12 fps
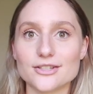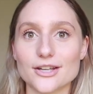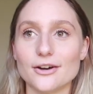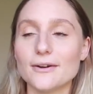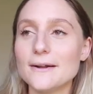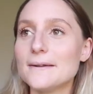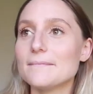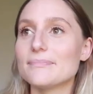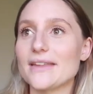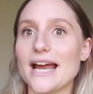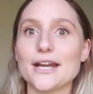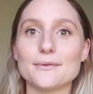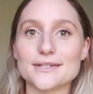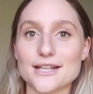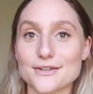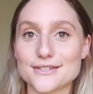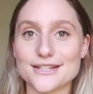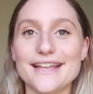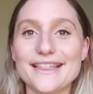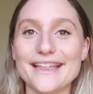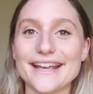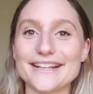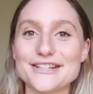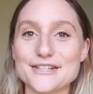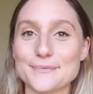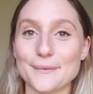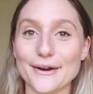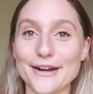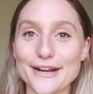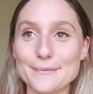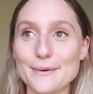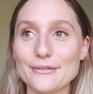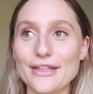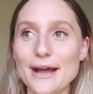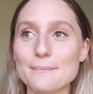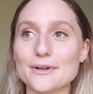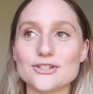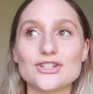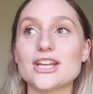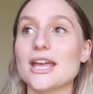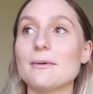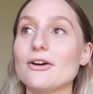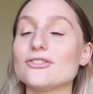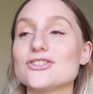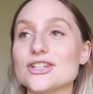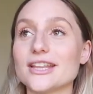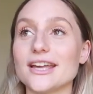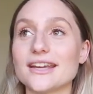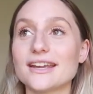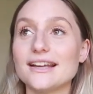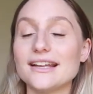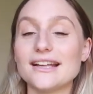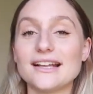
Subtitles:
So anyways, I was like just worried about that, but she came out and she like